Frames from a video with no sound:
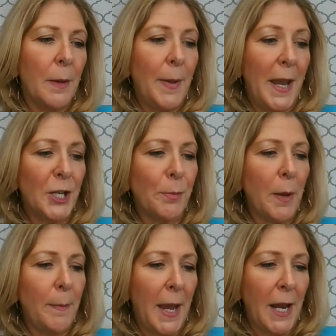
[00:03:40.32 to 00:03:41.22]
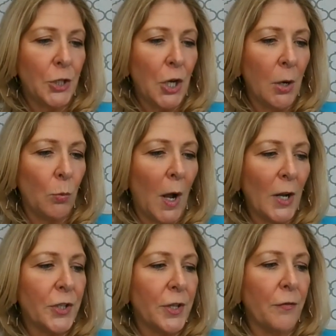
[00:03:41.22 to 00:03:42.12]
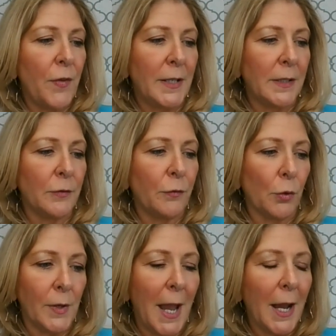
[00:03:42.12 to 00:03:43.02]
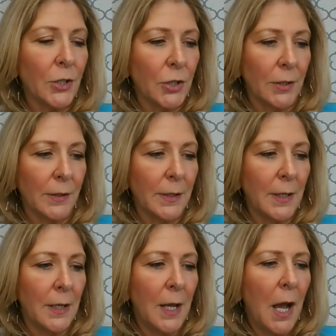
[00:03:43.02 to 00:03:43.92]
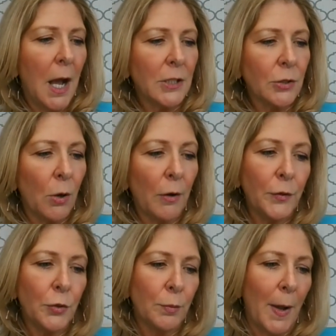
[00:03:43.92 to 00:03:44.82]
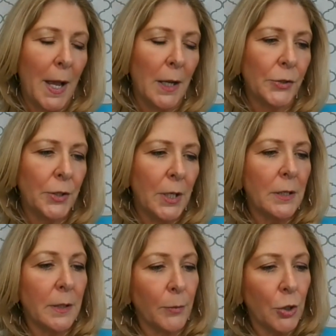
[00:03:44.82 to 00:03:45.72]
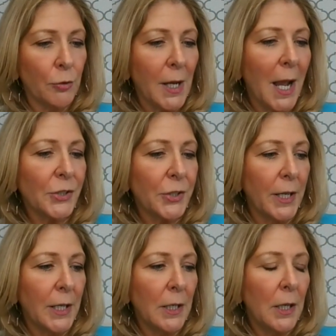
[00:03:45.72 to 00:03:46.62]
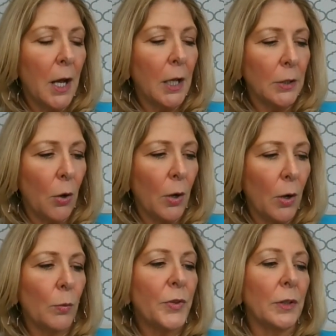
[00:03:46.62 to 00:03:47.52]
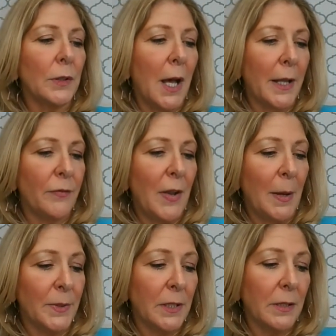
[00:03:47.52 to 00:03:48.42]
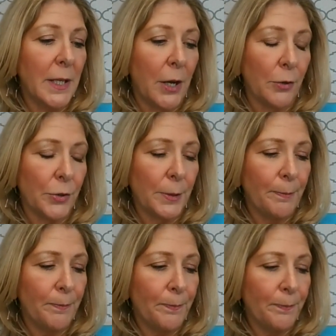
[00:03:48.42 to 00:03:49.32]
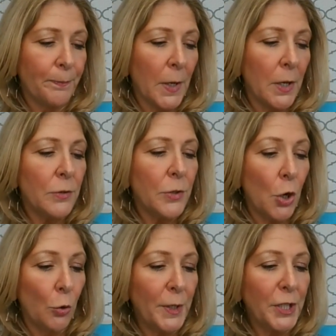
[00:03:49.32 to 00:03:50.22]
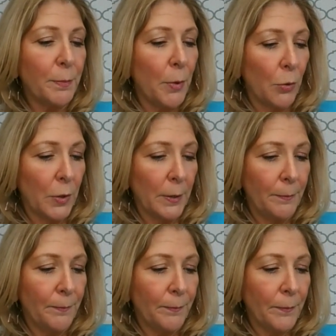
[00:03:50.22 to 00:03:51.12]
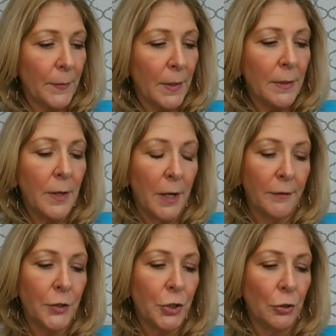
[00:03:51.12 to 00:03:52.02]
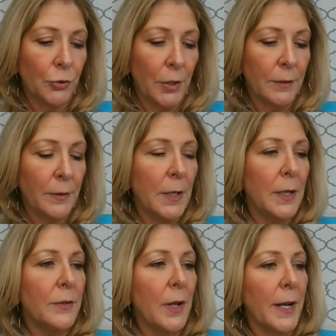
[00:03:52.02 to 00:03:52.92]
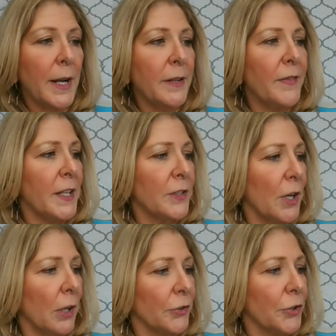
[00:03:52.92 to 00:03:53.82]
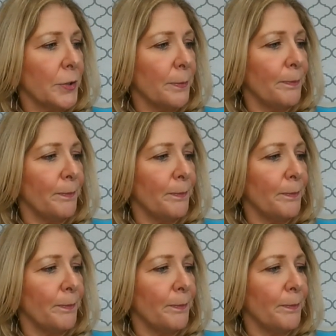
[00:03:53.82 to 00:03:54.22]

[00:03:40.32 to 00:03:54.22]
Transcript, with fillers: Page by page, I watched their faces for reactions. I saw a few smiles, some curiosity, along with a lot of empty stares. Nobody spoke. None of the children, not any of the adults.